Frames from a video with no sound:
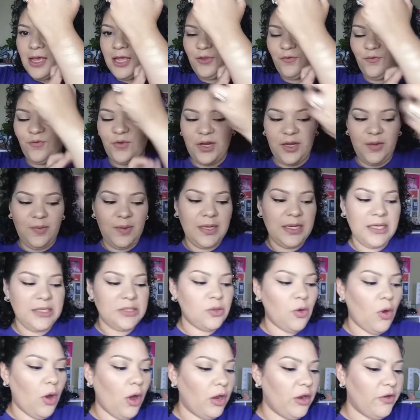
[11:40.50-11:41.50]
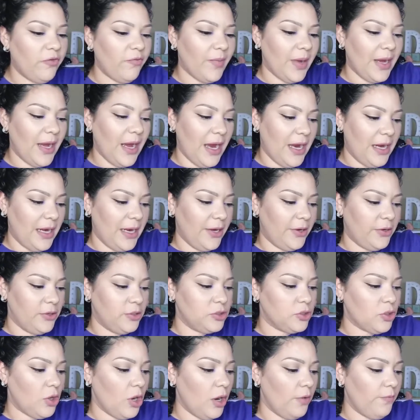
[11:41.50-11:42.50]
It's funny because all of my
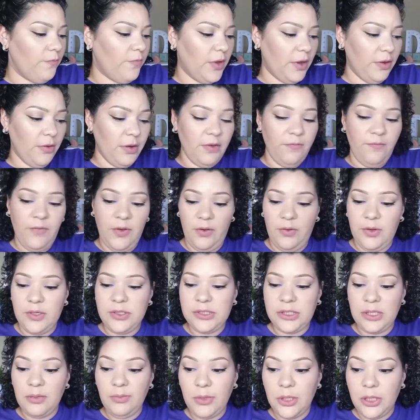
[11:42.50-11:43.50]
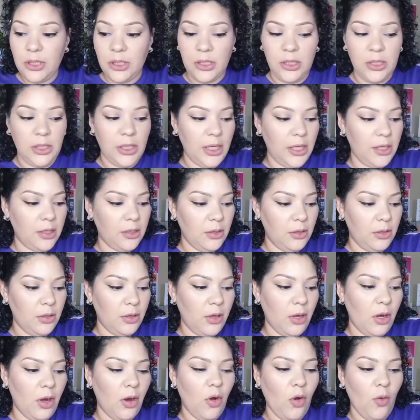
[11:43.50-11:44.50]
highlighters are very, very similar. Like,
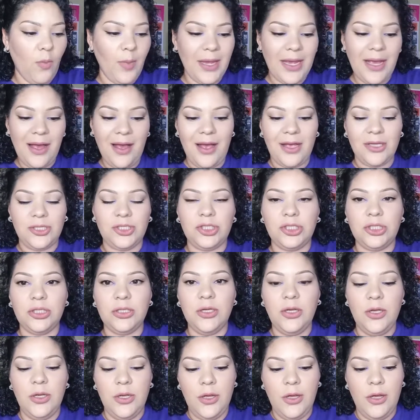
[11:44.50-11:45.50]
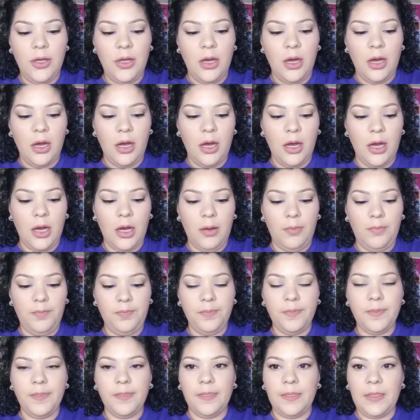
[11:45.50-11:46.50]
oh my gosh.
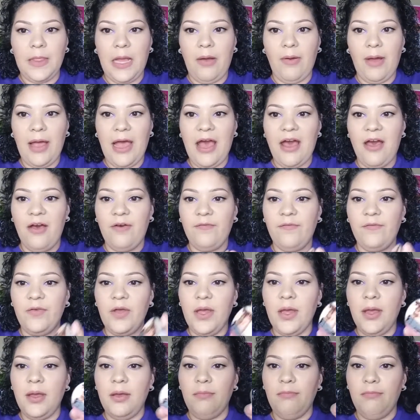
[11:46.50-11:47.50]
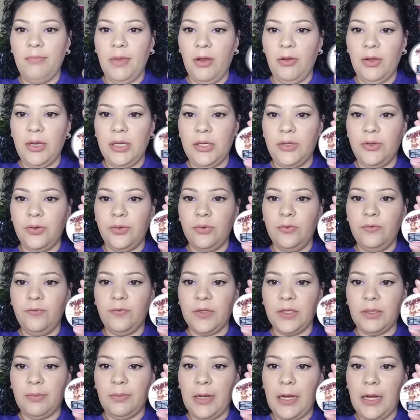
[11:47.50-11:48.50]
Now I have Mary Lou
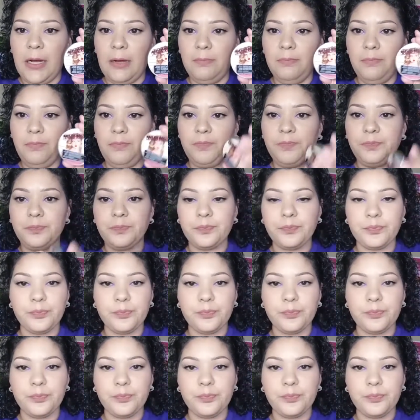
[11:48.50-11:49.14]
from the Balm.